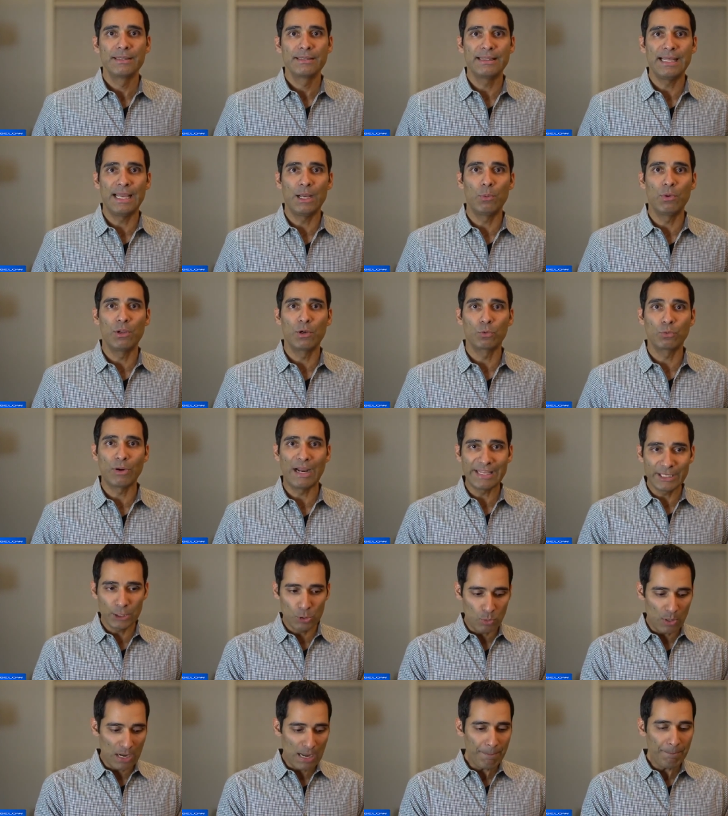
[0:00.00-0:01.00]
They will write
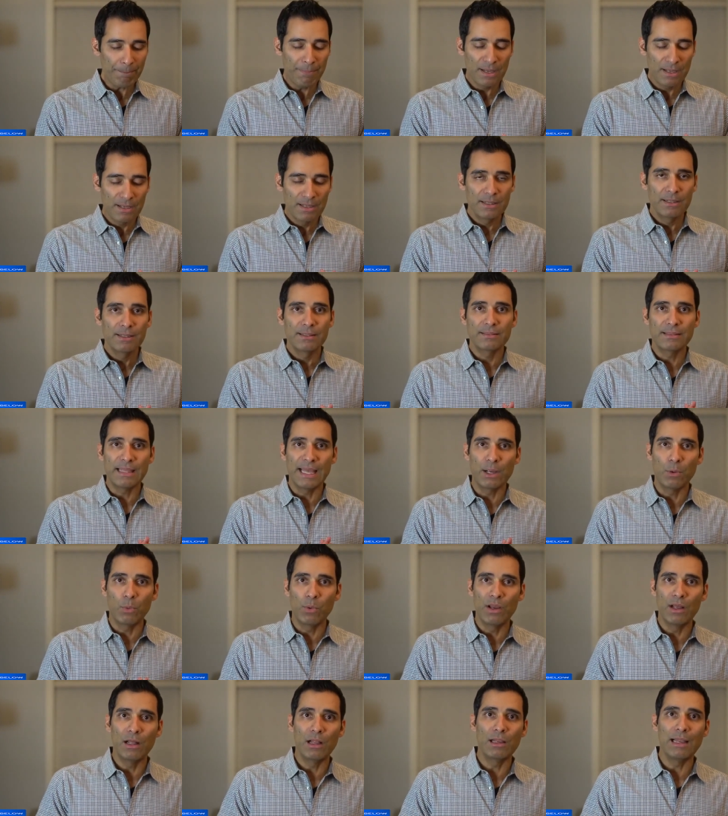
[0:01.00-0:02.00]
you up, they
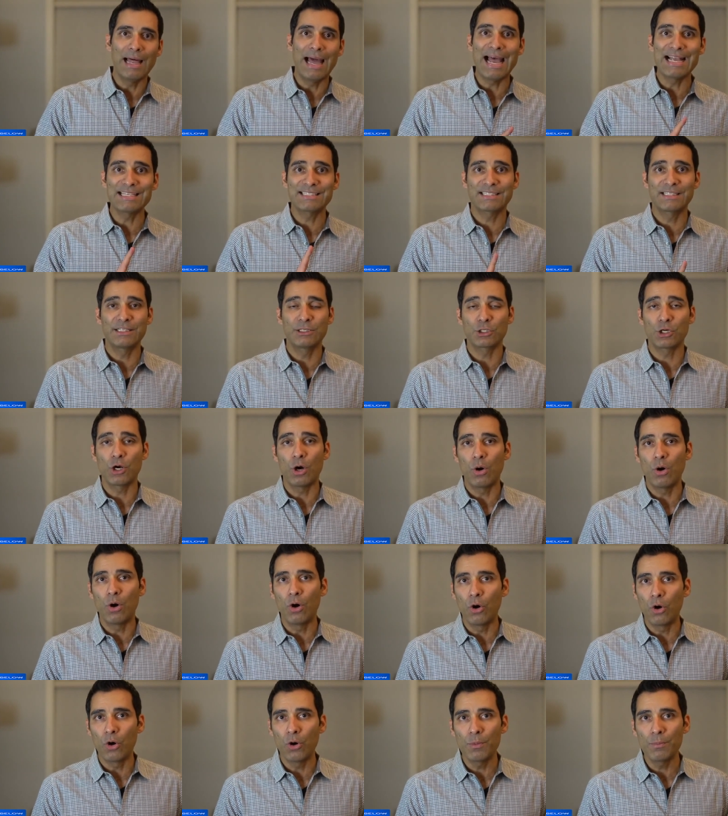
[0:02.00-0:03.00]
will ask you to go
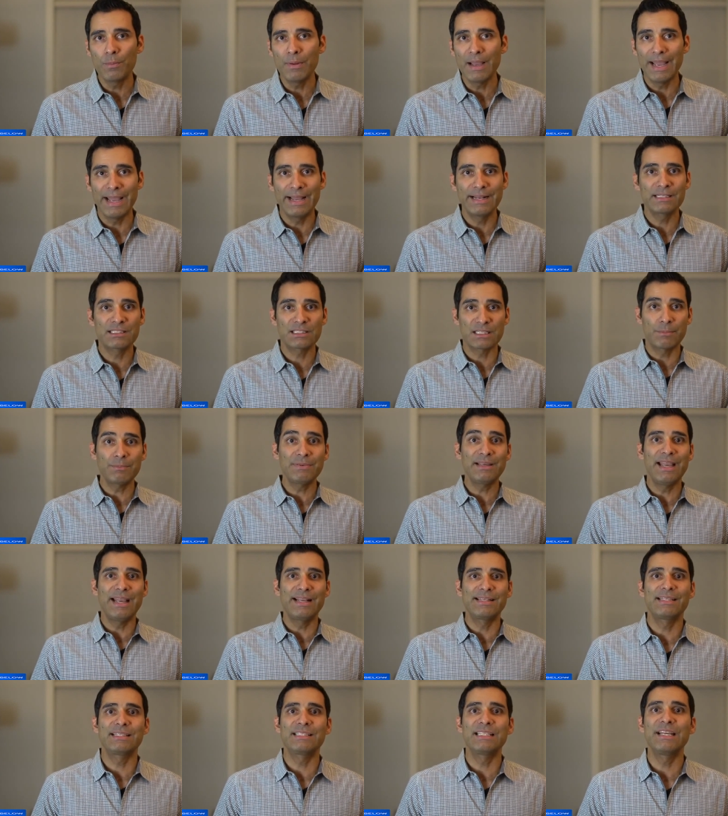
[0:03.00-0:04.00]
home, and in some
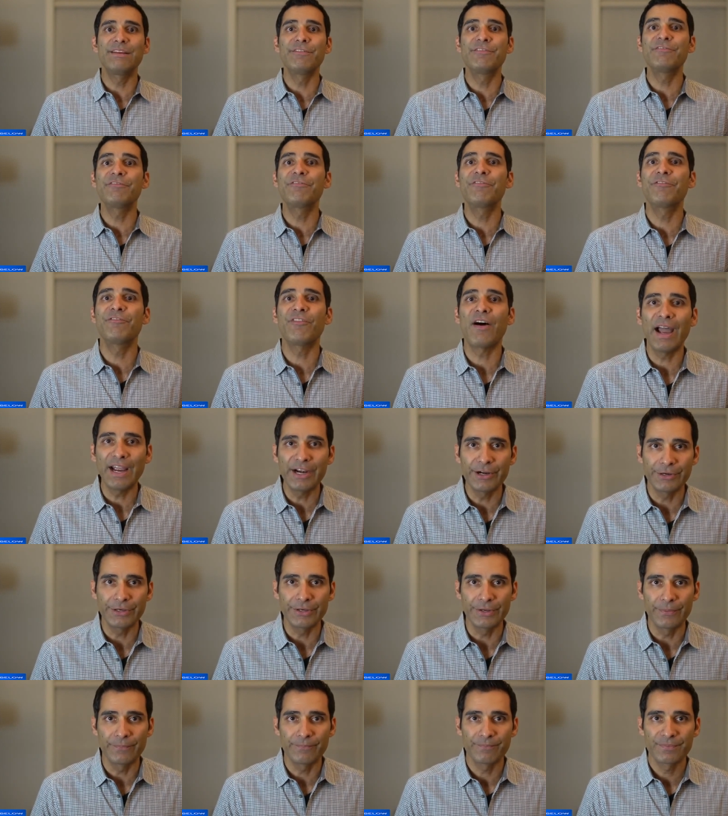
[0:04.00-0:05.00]
cases, even fire
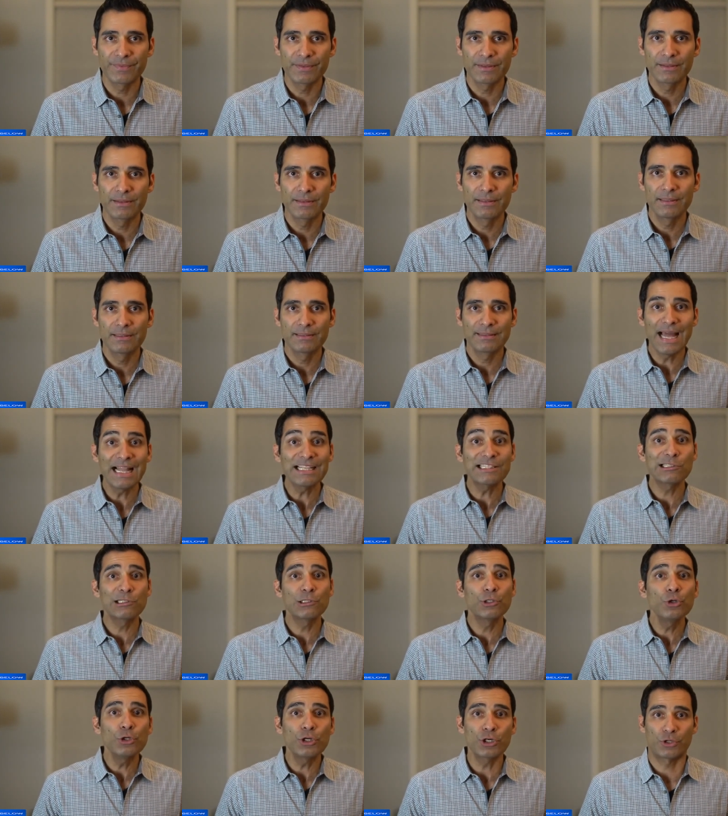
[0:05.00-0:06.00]
you. That's
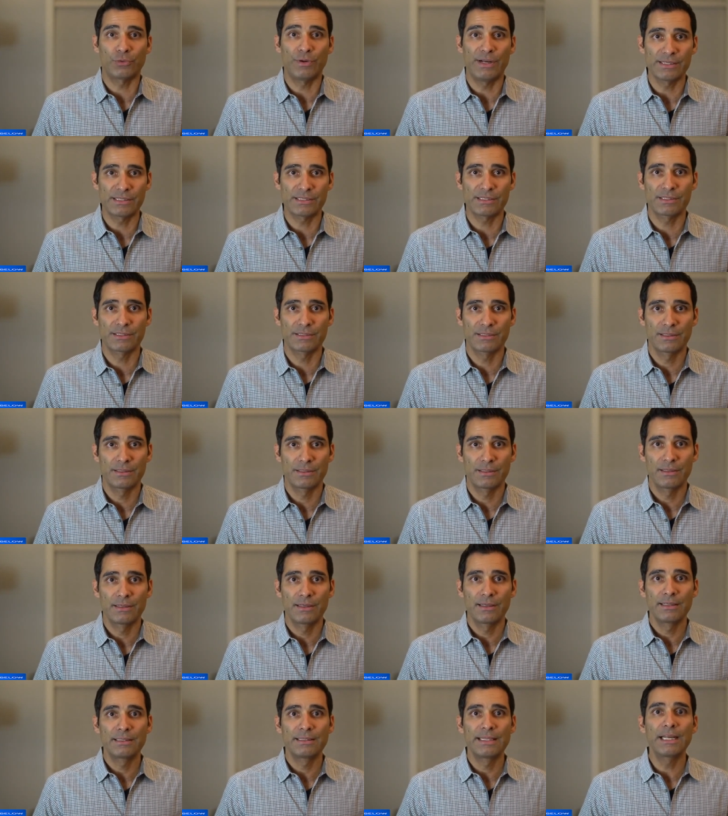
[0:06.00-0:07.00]
ludicrous.
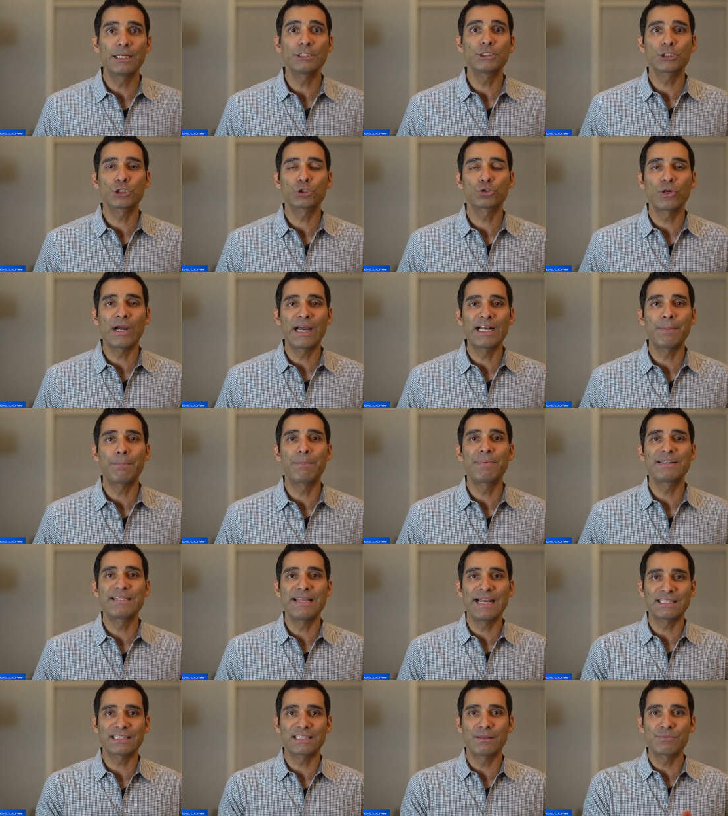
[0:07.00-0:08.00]
They're just trying to
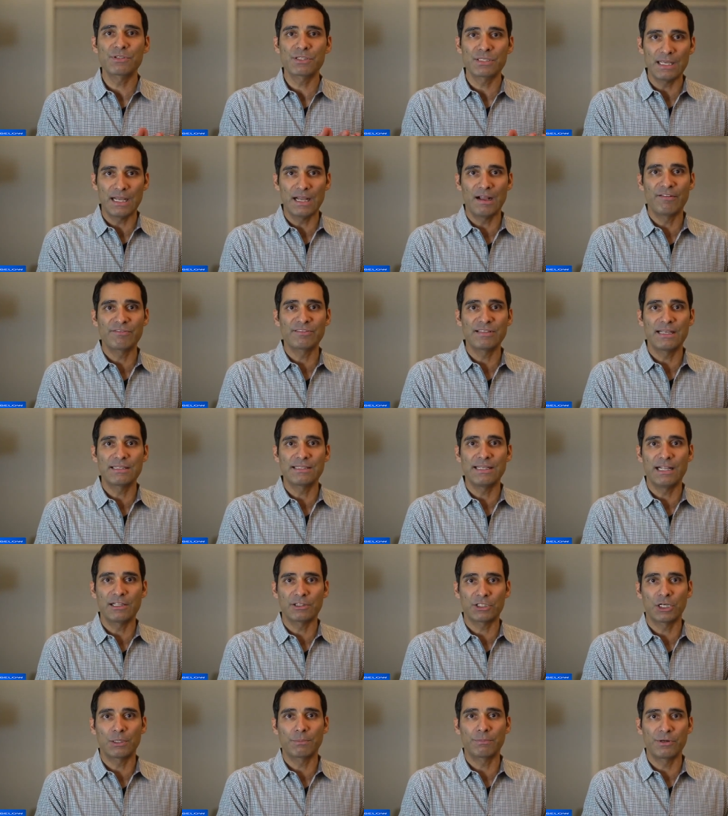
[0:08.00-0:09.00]
protect themselves as
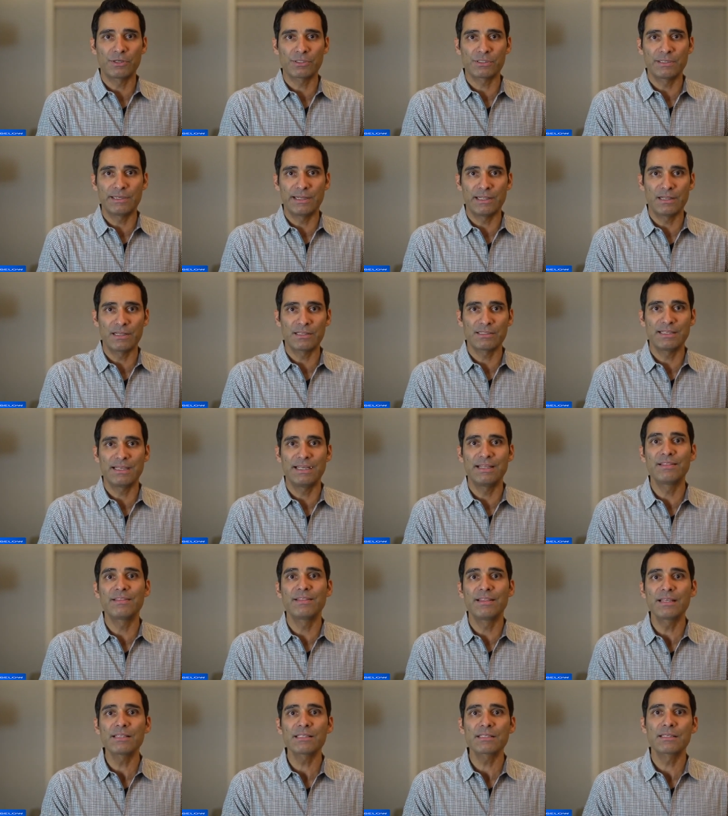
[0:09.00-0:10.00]
healthcare personnel
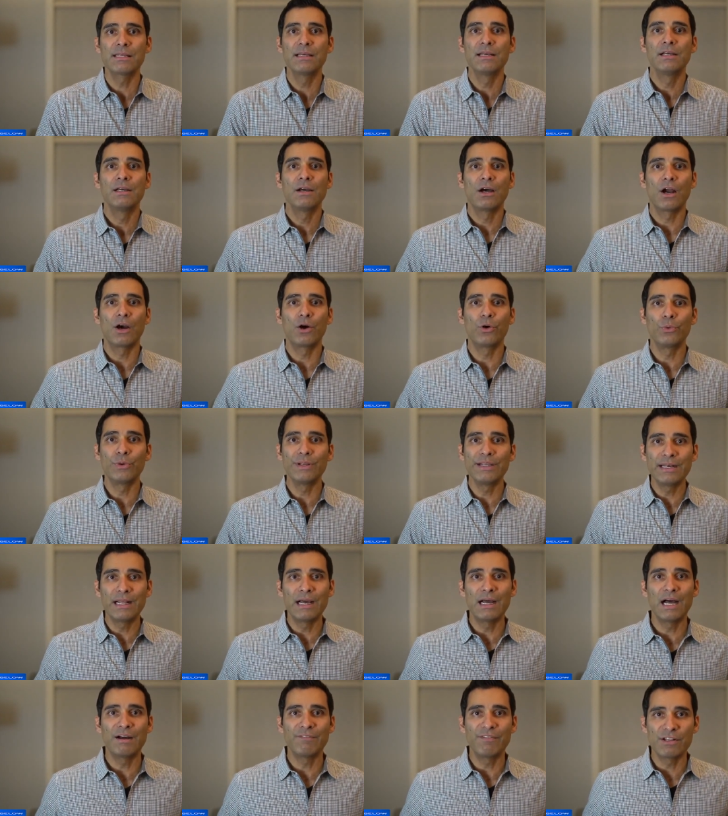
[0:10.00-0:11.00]
in this
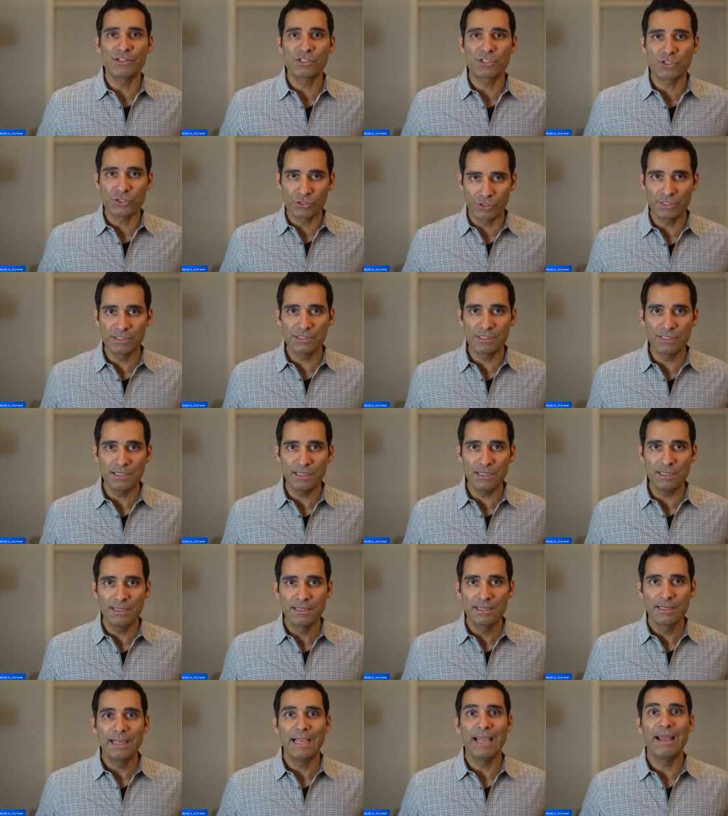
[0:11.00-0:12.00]
arena of
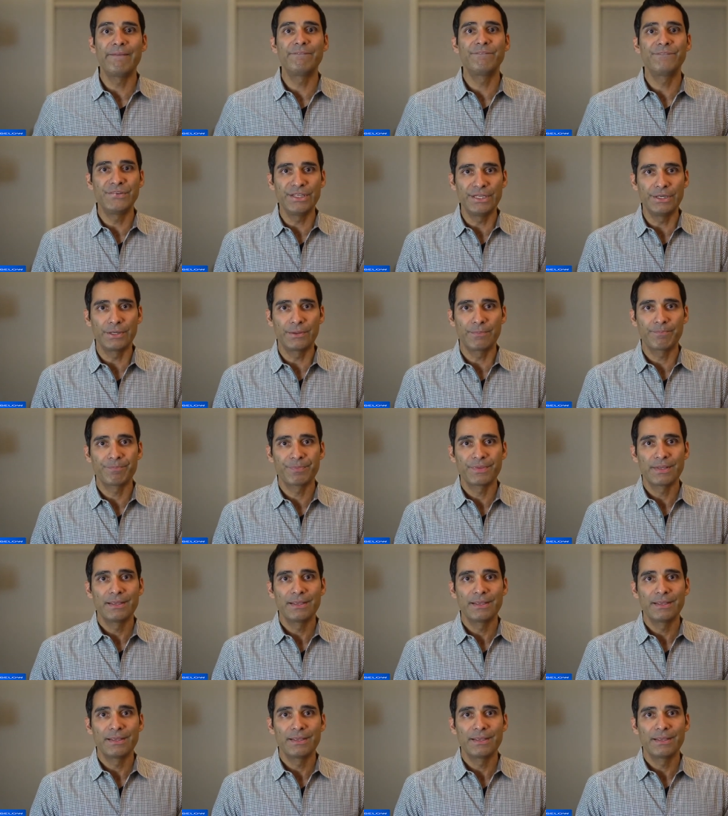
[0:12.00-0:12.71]
uncertainty and fear.